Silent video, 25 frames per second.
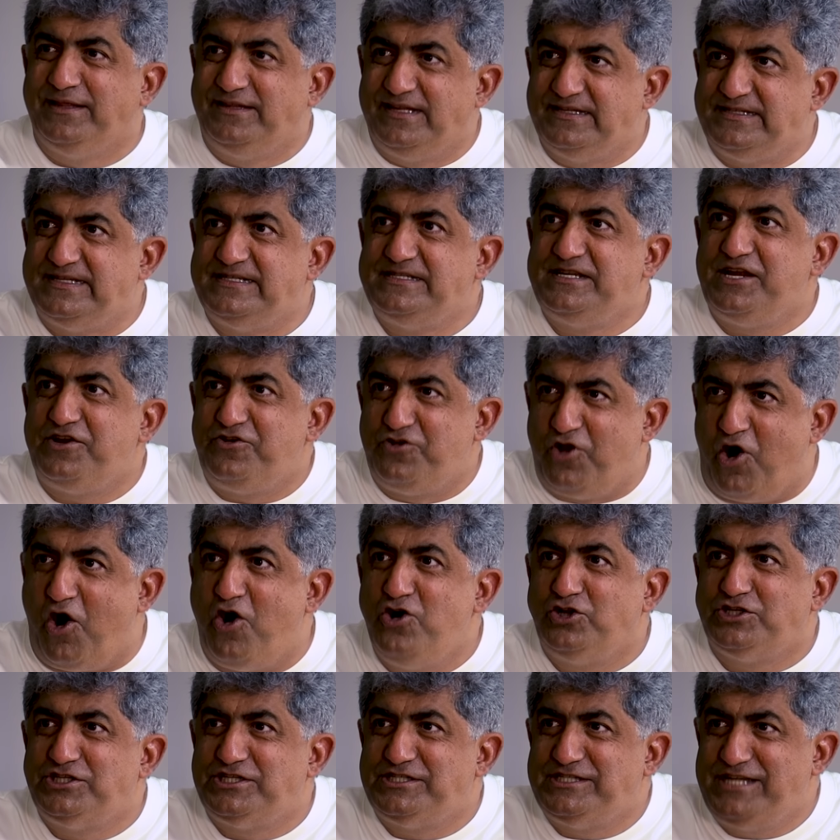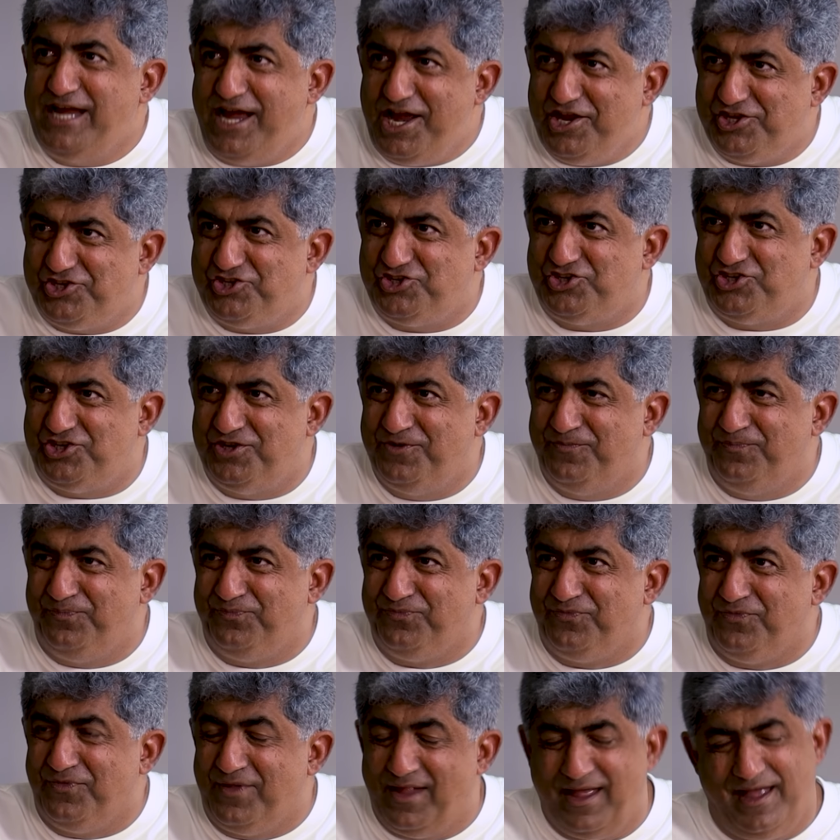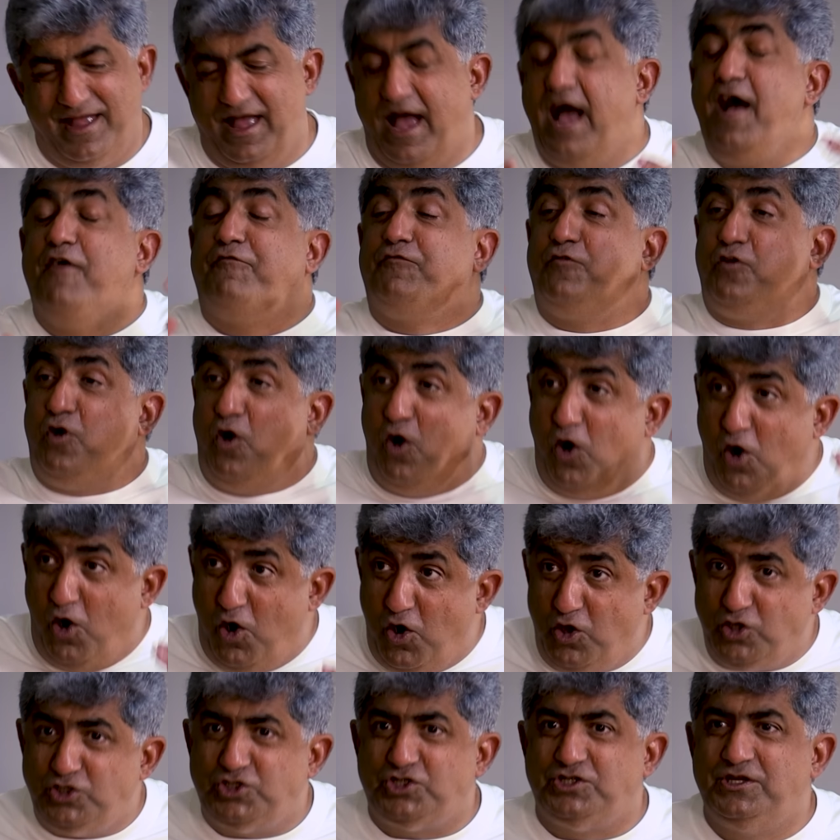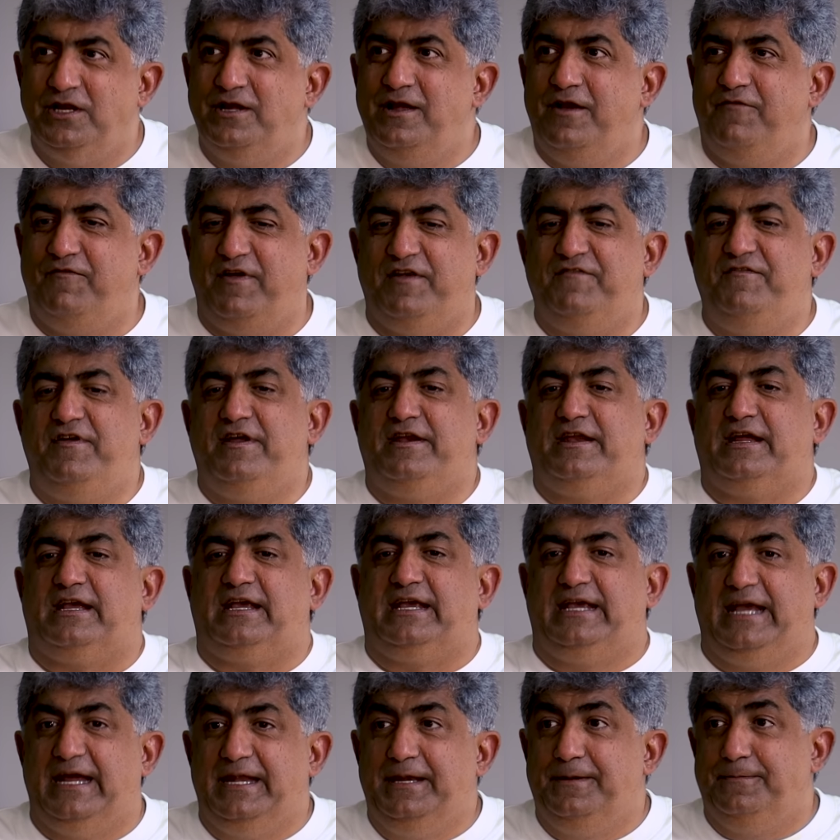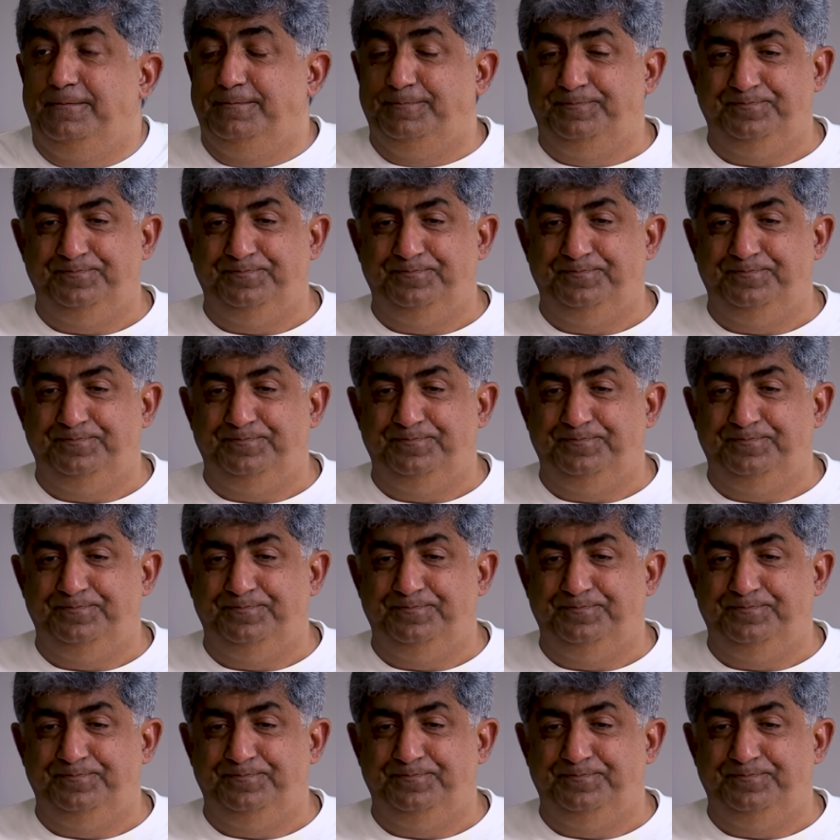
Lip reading: this is a wrong search. Of course, when we are a kid,